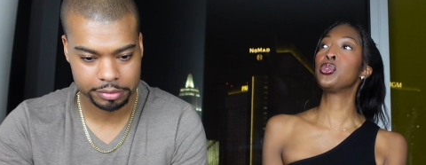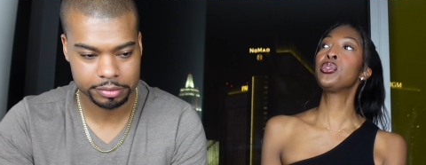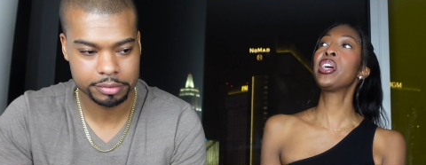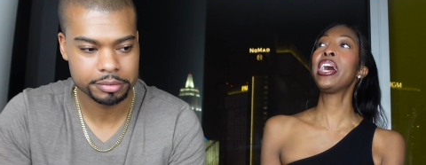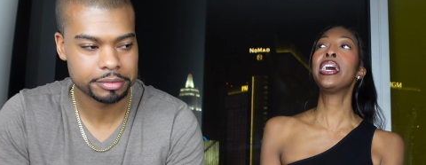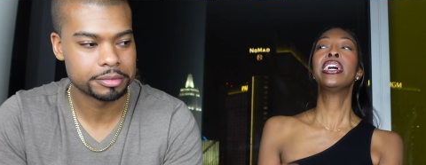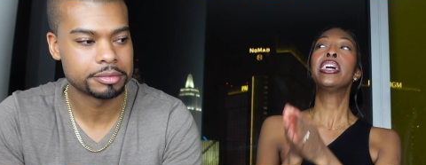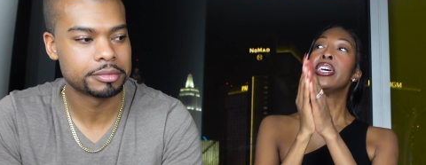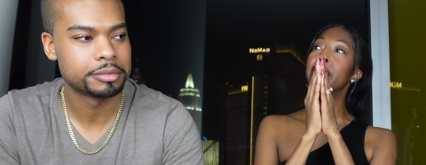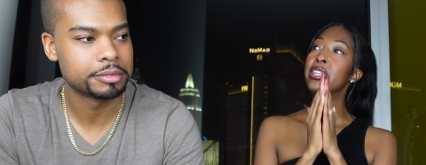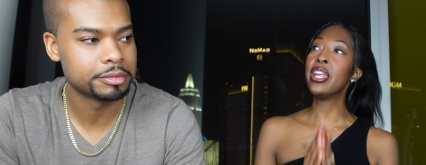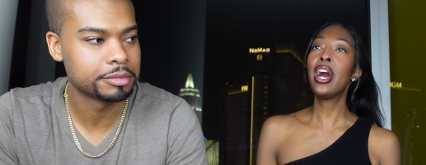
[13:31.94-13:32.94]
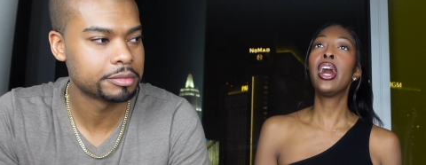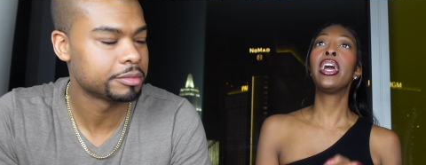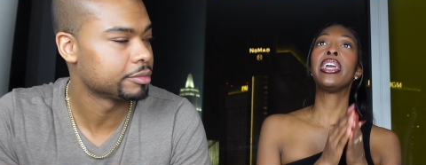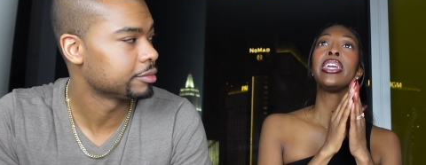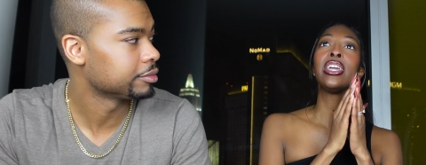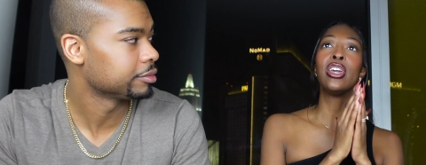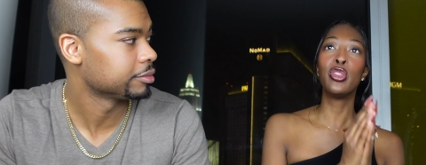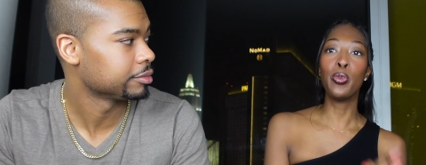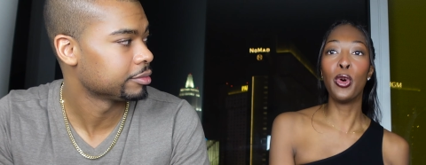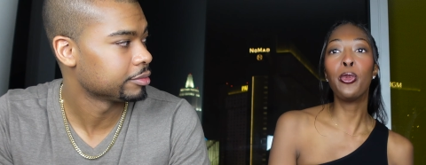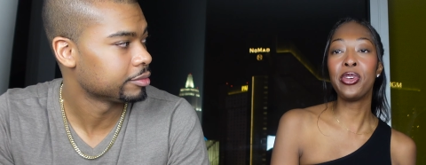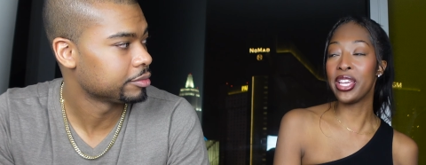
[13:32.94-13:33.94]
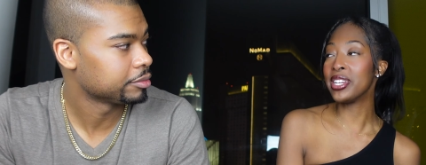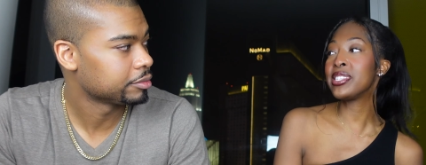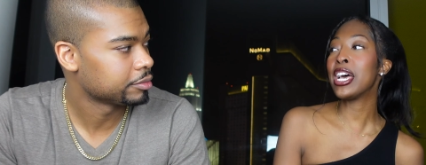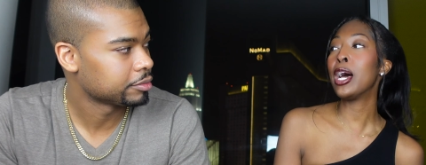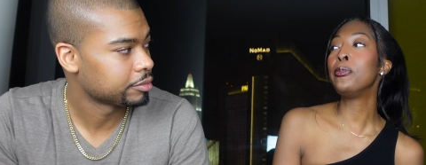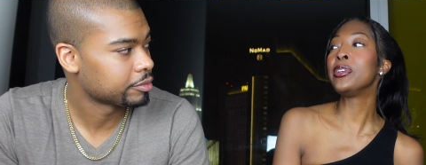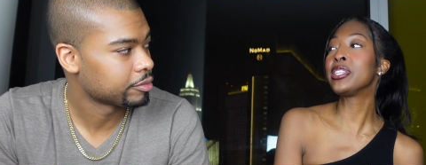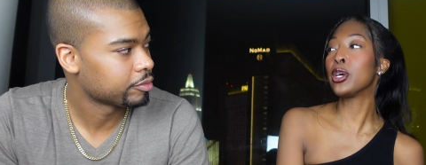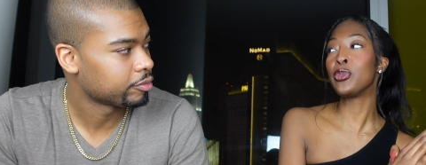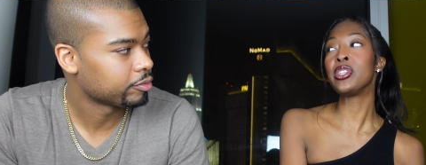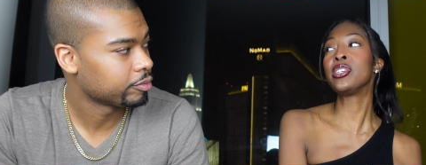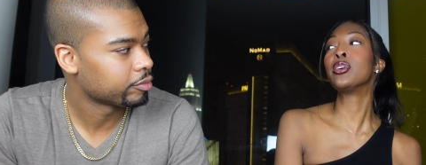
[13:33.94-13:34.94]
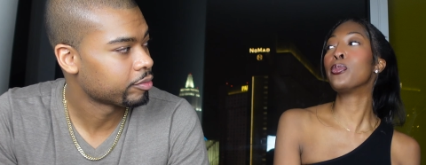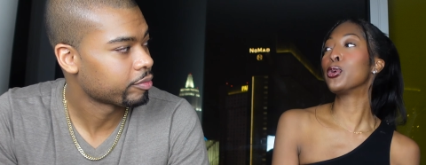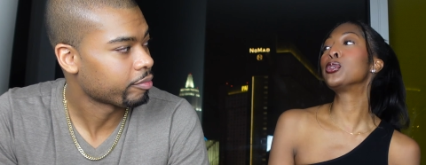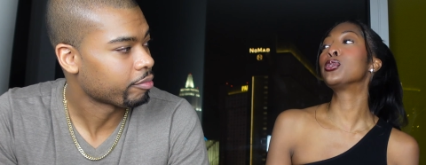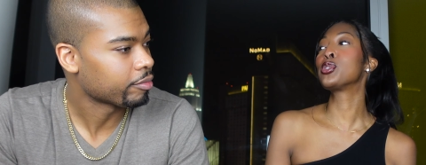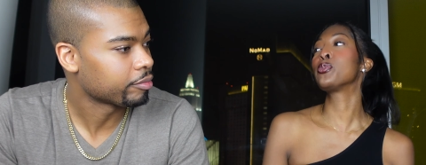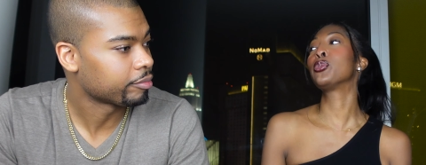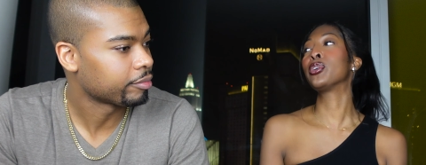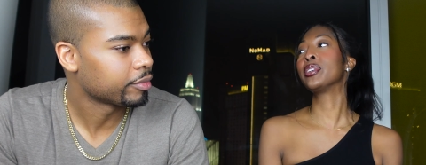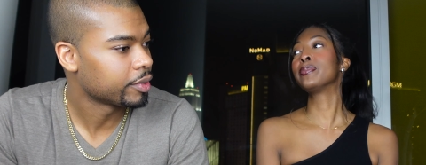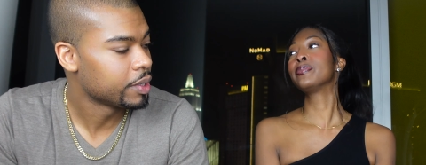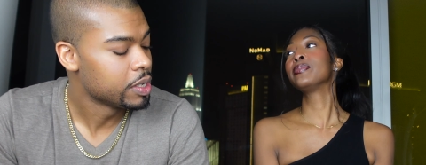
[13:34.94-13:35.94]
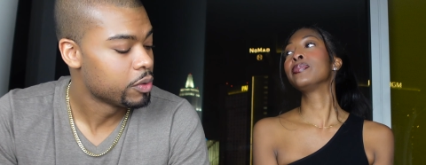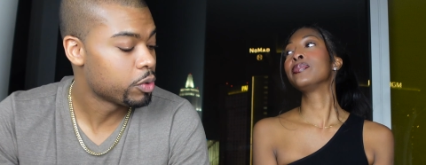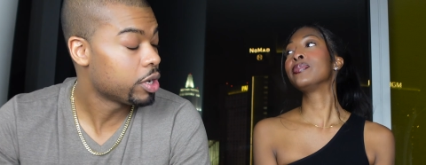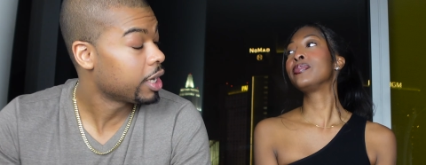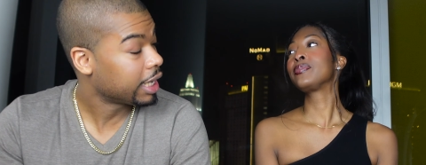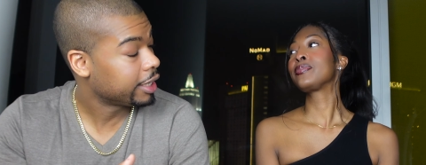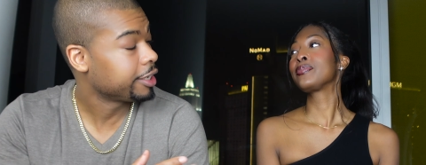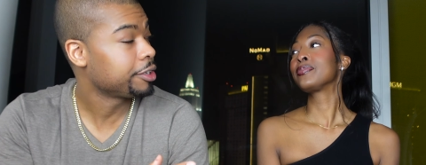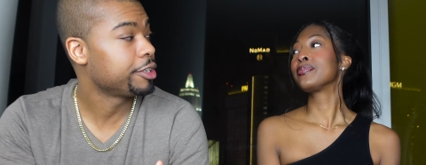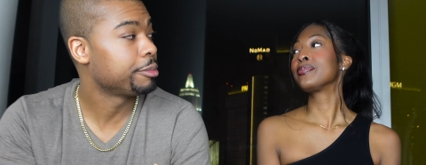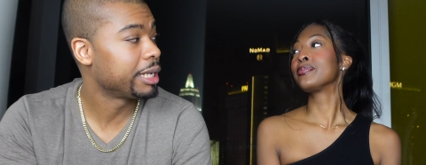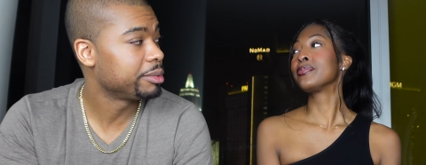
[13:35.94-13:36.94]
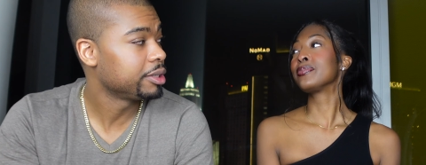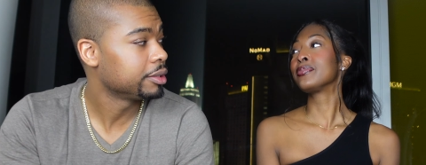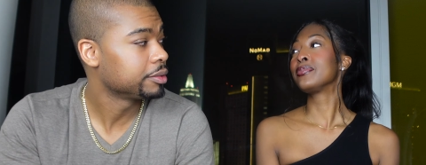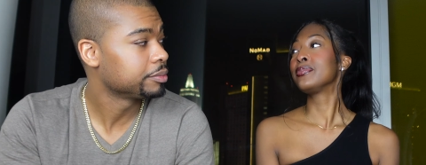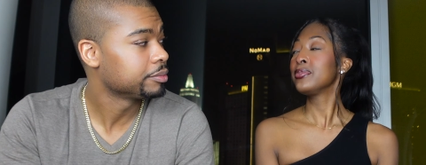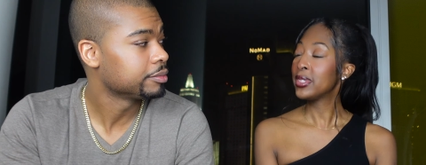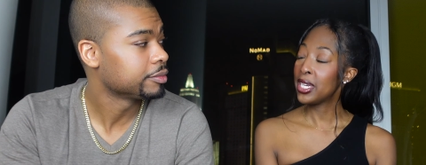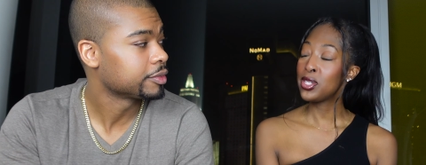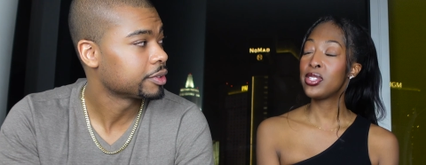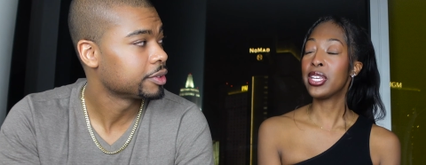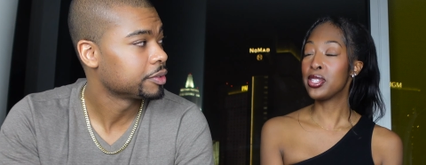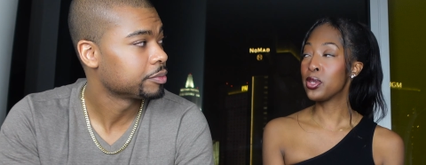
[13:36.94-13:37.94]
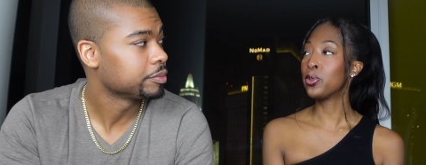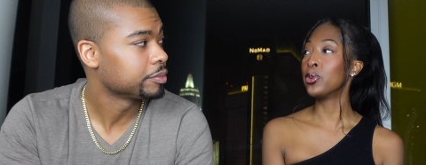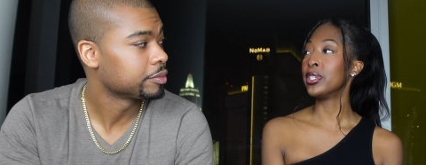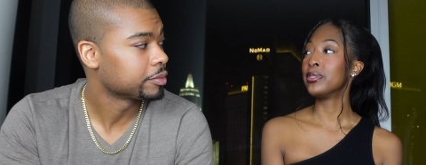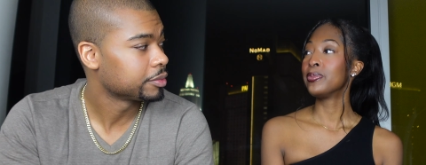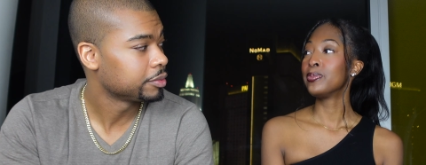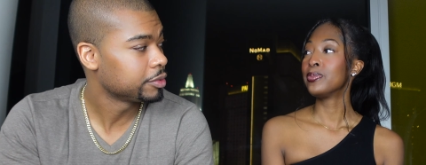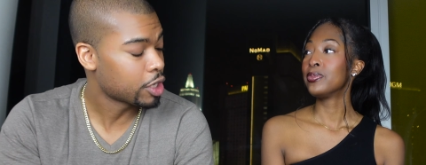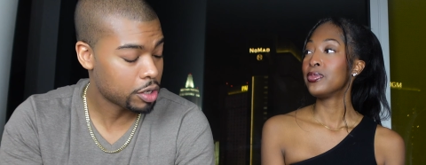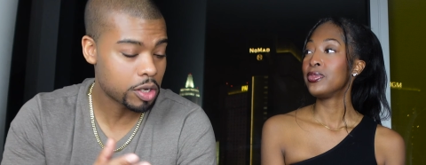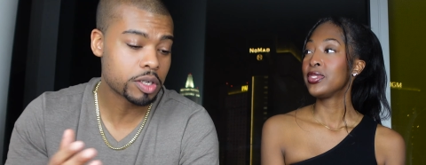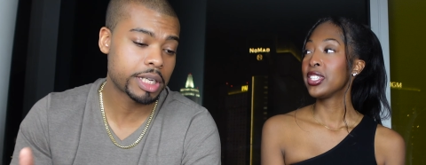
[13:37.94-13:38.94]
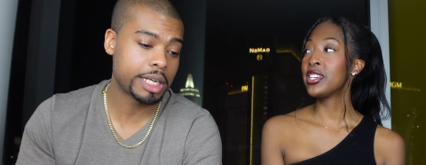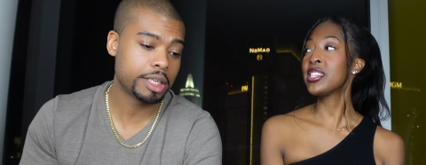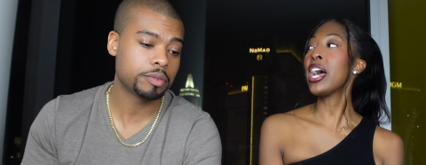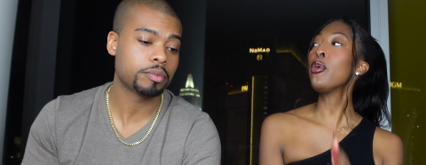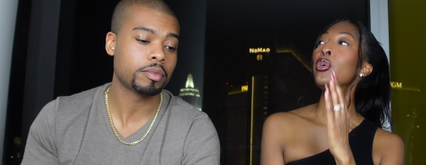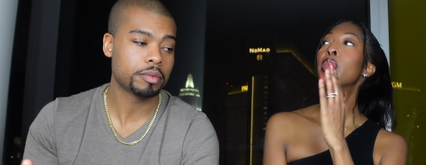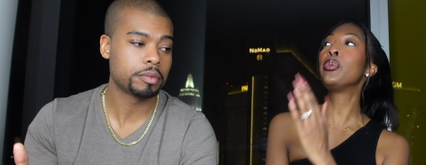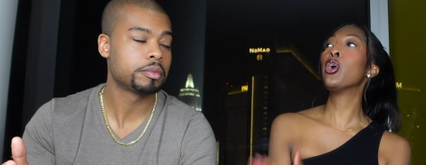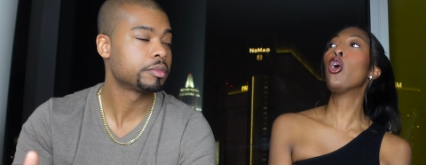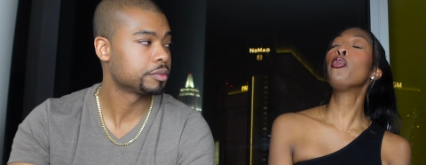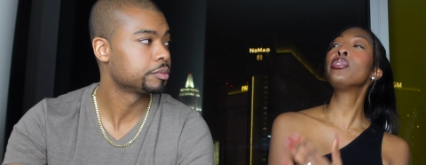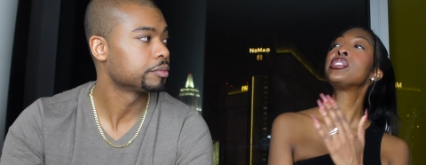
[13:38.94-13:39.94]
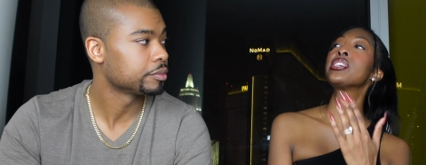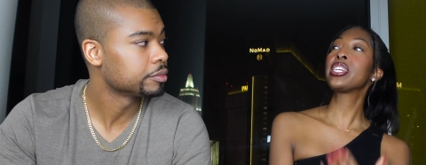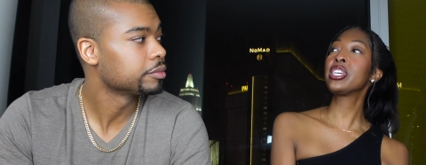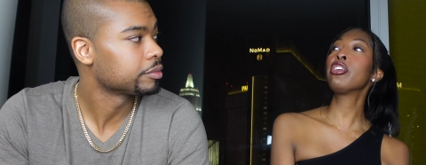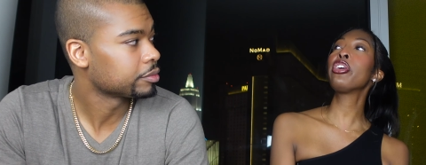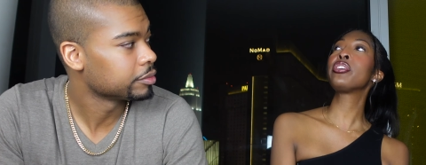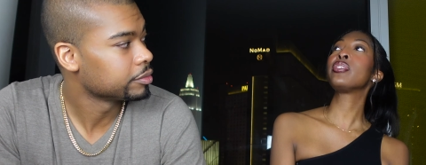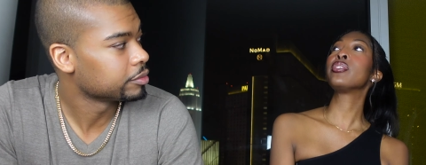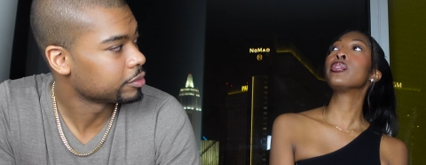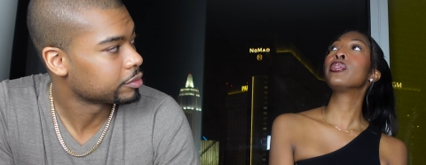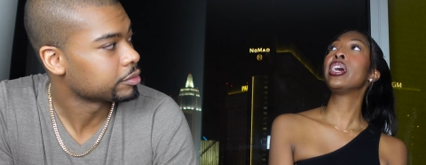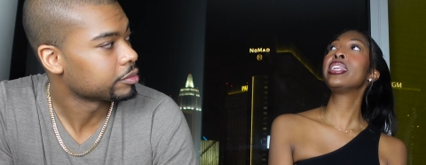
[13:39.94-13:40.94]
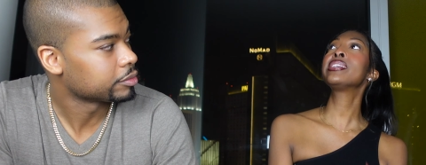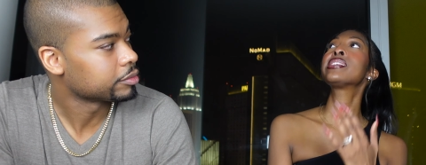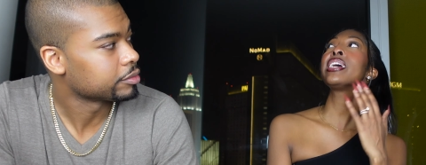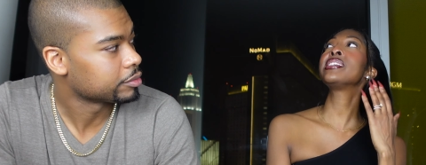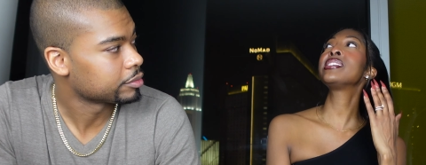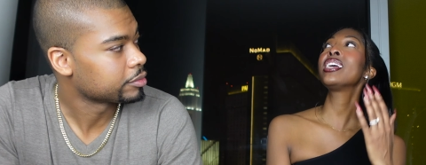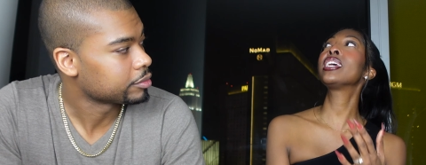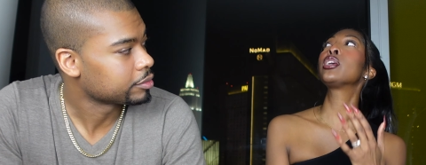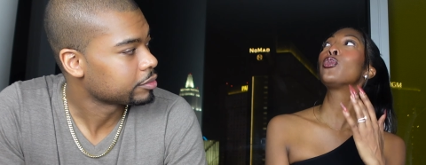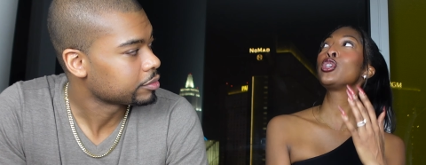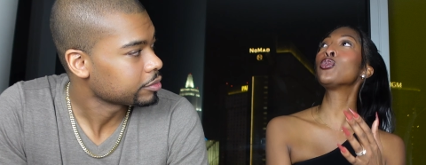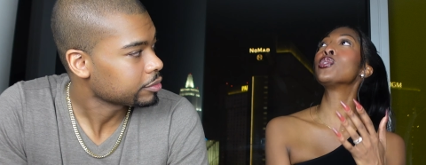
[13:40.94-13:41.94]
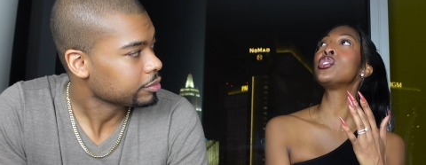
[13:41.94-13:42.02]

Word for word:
Speaker 1: do that, not in the moment that's happening that we need emotional support.
Speaker 2: Well, I hear you, baby.
Speaker 1: That's that's the point.
Speaker 2: No, okay. I
Speaker 1: would have been open to hearing you, and it's like it's not like what you were